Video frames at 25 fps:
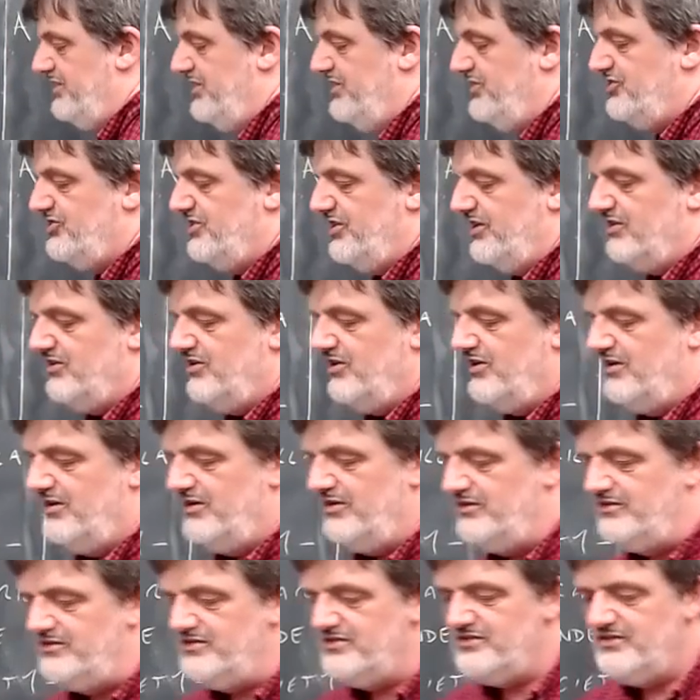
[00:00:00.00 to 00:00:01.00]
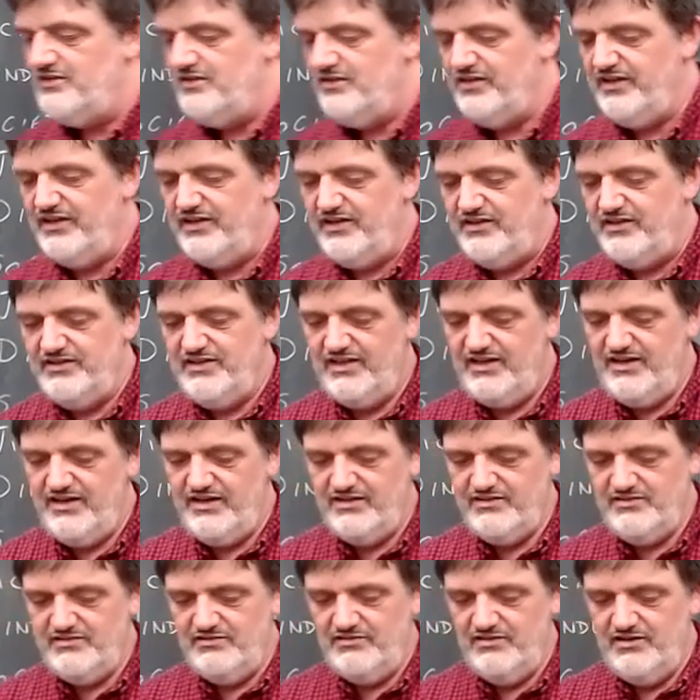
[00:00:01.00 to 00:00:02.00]
Nietzsche calls like
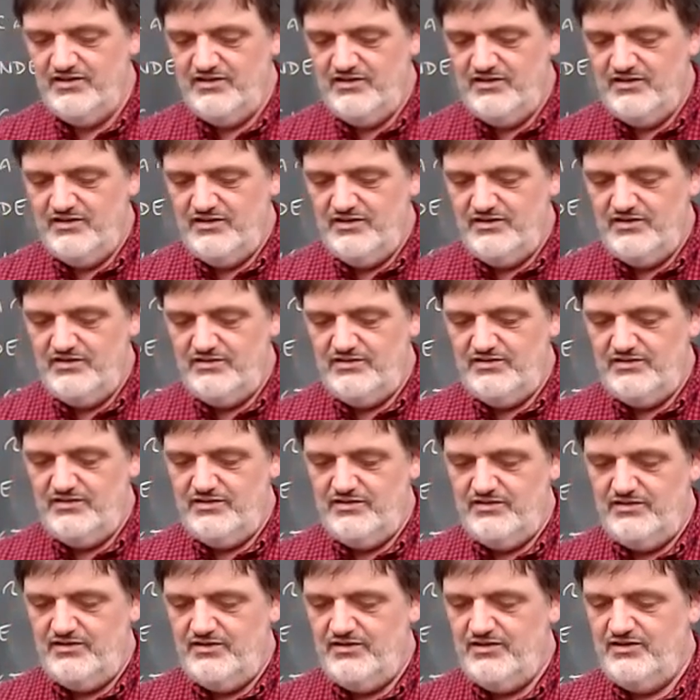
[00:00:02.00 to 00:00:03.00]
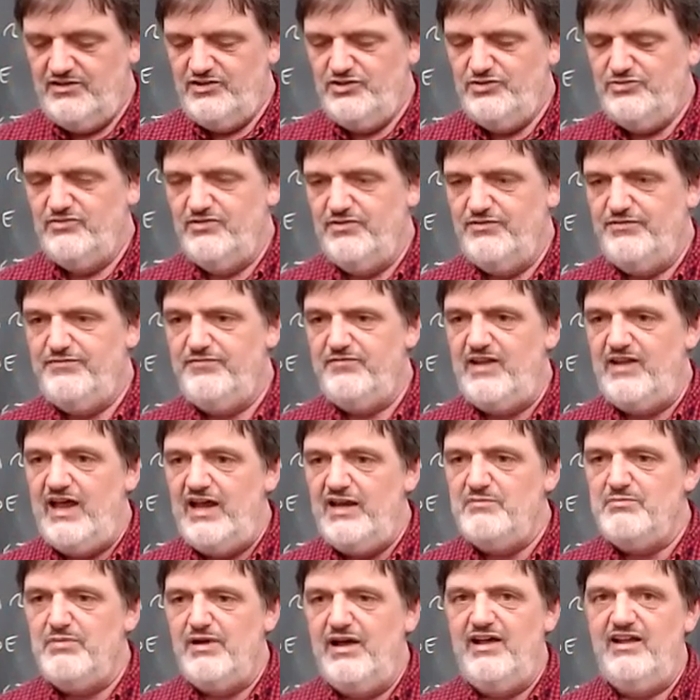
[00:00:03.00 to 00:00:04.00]
getting into a
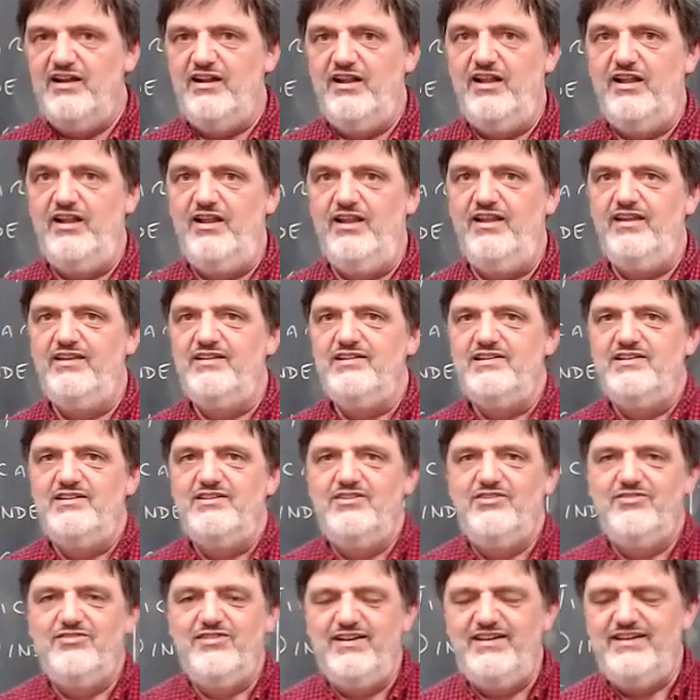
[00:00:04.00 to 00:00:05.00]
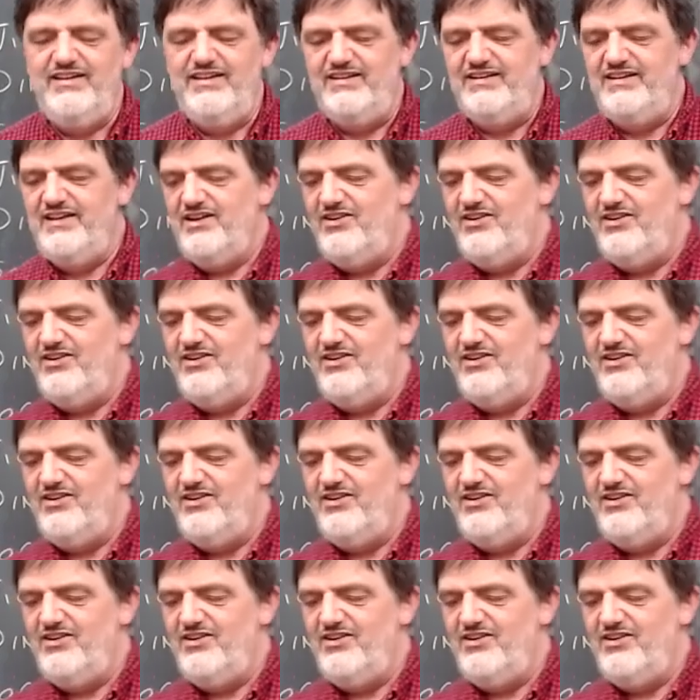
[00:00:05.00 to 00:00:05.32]
fly bottle, right?